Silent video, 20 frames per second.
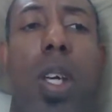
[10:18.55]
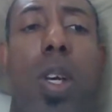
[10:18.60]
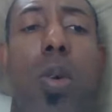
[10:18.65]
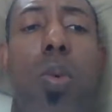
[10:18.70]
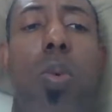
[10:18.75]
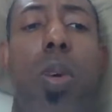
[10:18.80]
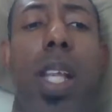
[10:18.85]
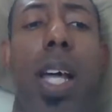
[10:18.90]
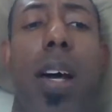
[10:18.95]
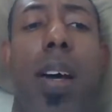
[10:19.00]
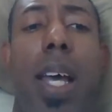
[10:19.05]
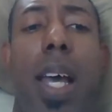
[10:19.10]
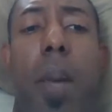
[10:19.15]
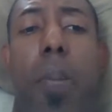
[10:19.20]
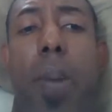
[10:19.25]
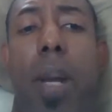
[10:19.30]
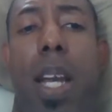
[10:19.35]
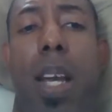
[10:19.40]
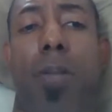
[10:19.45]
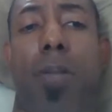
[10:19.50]
without
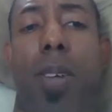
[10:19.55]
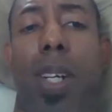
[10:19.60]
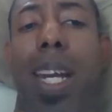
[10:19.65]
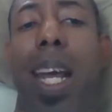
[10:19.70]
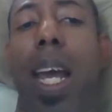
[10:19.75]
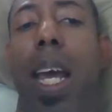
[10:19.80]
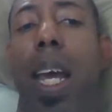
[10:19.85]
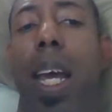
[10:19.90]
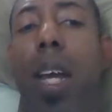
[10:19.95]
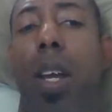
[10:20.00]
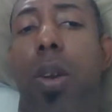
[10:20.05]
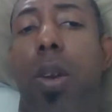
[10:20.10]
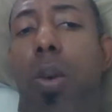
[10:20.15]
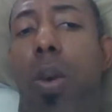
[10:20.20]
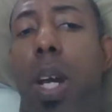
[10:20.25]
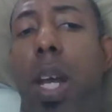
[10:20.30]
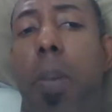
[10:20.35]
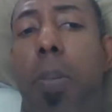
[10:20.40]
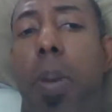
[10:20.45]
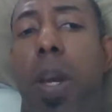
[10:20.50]
epinephrine and
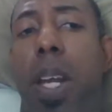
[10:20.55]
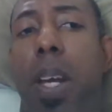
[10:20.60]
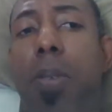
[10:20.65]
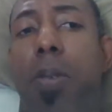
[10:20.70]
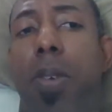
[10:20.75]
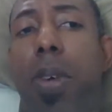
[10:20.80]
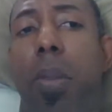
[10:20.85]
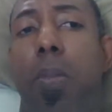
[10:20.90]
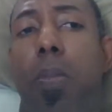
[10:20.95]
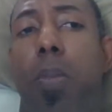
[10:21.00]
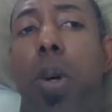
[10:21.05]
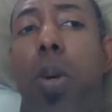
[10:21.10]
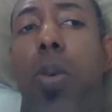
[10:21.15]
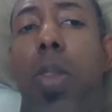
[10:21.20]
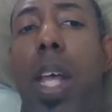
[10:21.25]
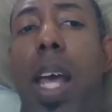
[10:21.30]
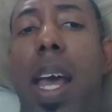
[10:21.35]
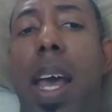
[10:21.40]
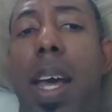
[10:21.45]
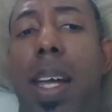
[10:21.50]
norepinephrine both
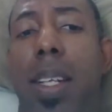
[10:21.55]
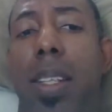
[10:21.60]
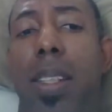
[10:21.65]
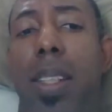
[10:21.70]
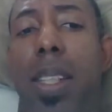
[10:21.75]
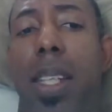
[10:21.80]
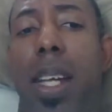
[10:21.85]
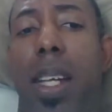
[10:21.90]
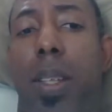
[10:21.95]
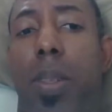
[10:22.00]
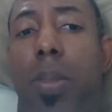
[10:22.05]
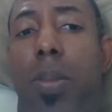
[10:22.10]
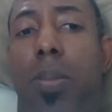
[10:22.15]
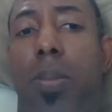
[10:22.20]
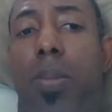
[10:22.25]
added together.